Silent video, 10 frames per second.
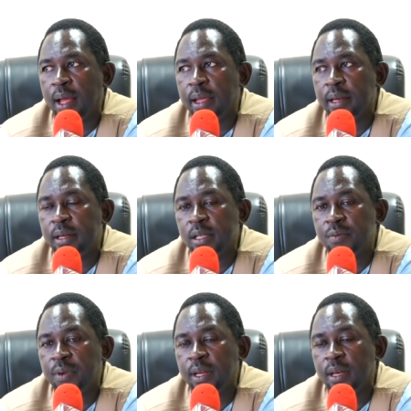In this
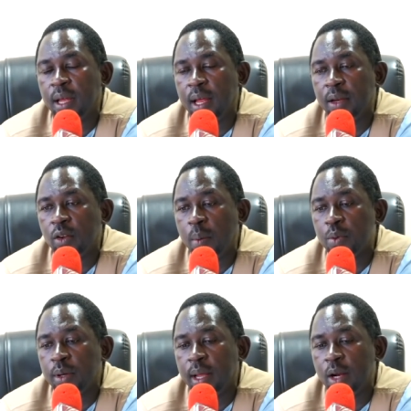vein, the
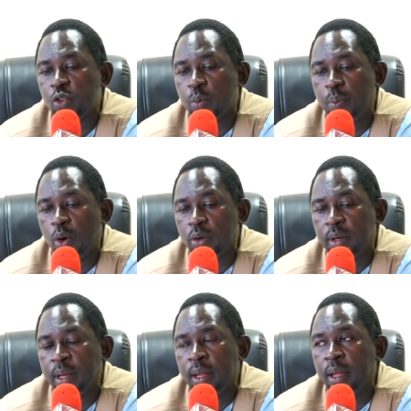Commission had support
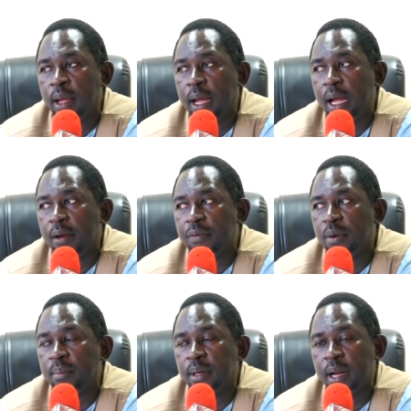
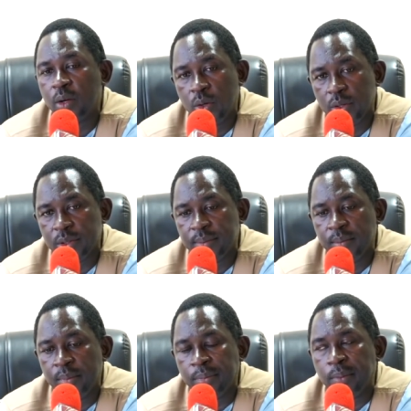from the Red Cross.
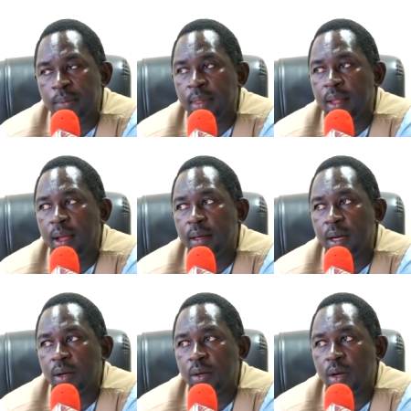
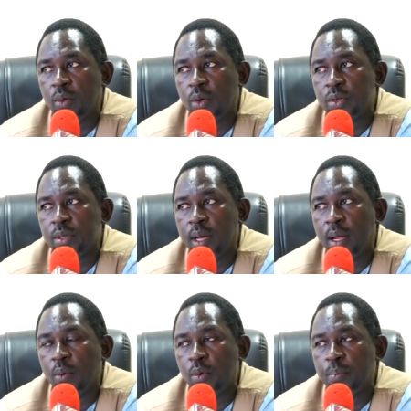The Red Cross
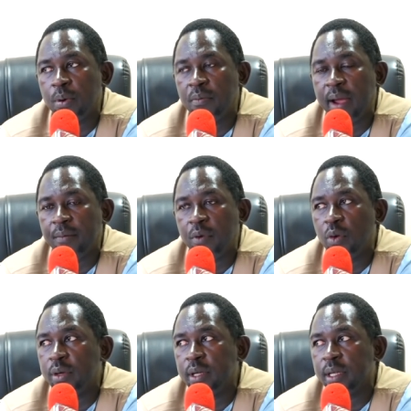would provide
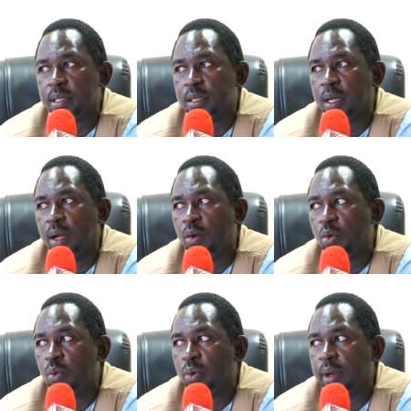volunteers
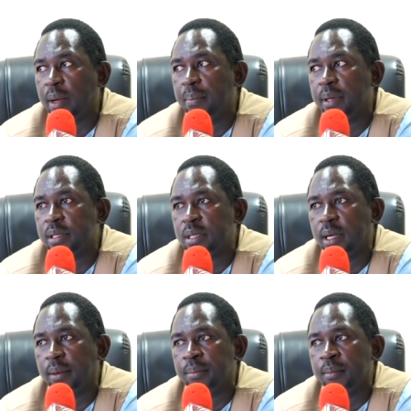who would administer